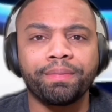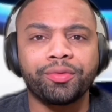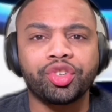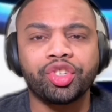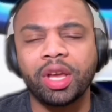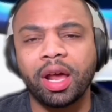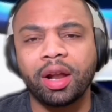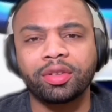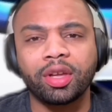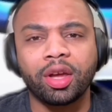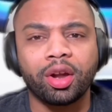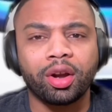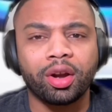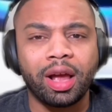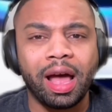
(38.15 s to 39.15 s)
Shout out to
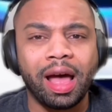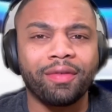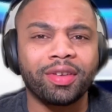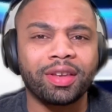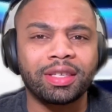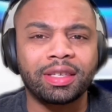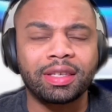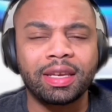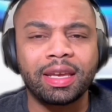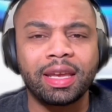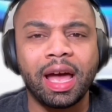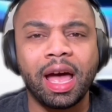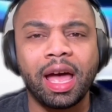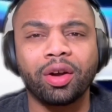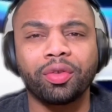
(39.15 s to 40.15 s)
her. Obviously,
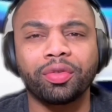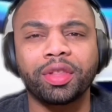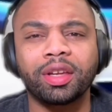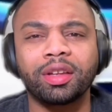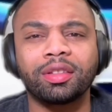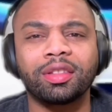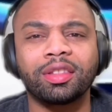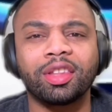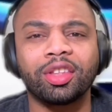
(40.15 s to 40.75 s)
I don't think